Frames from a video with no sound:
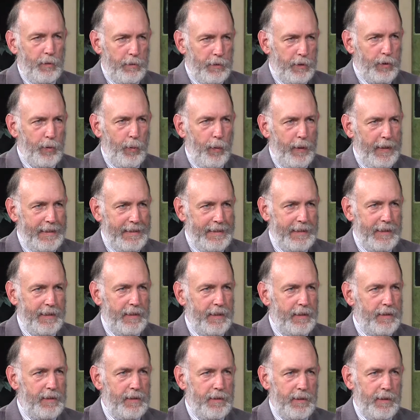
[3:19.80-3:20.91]
is
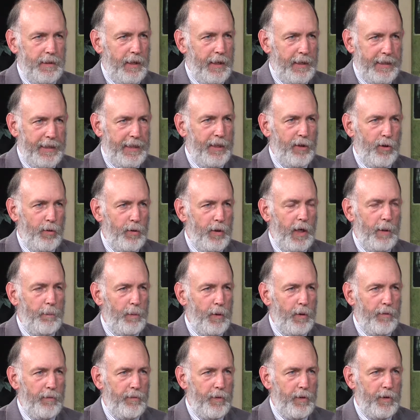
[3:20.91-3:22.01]
26 an ideal
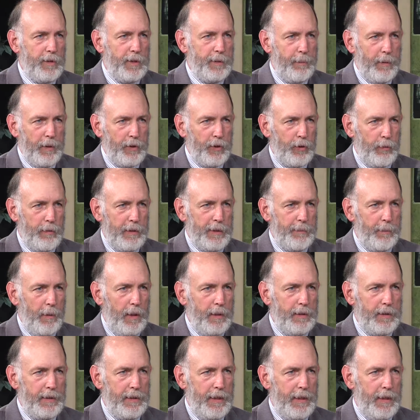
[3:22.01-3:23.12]
number for a special
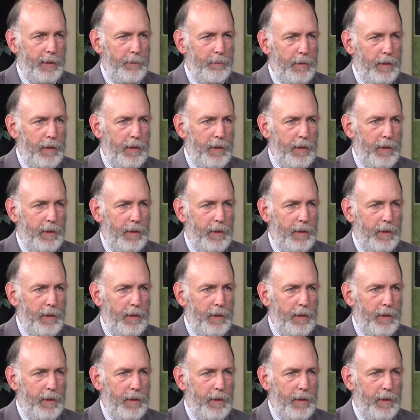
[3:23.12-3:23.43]
response team?